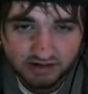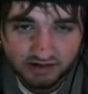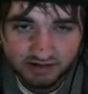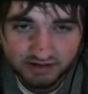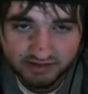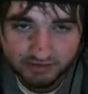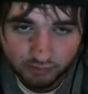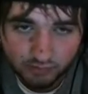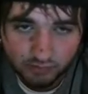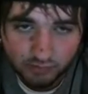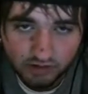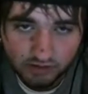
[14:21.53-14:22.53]
on the
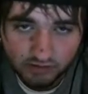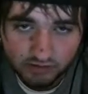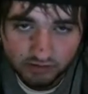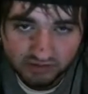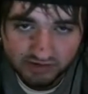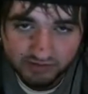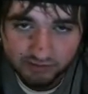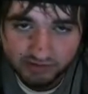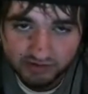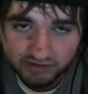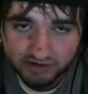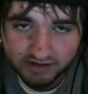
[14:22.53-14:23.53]
wall at this
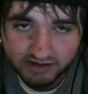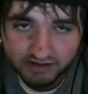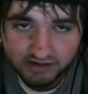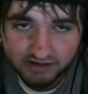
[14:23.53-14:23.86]
point, right?